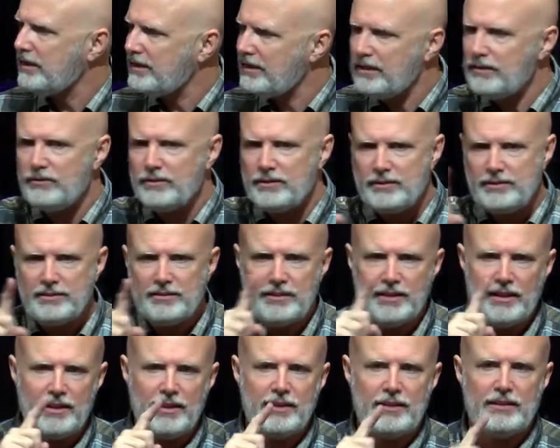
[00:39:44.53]
that even
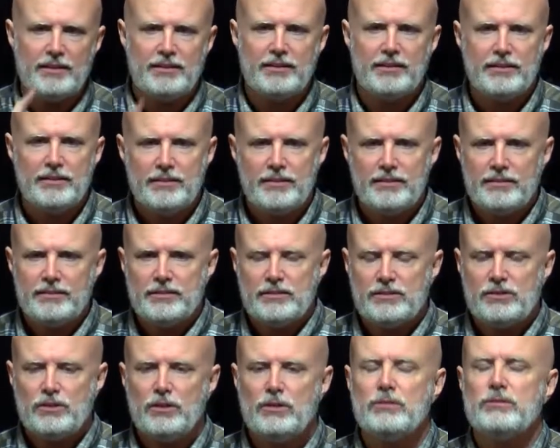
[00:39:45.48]
today,
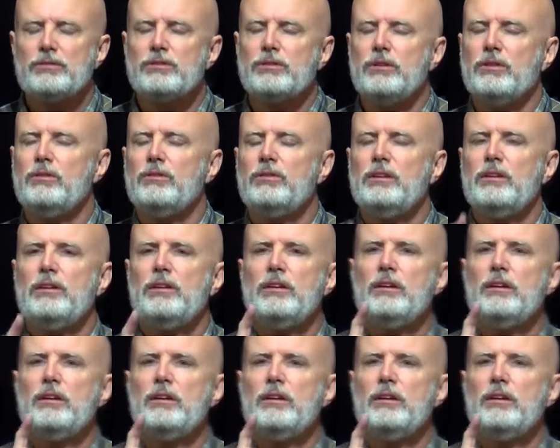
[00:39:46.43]
so, so,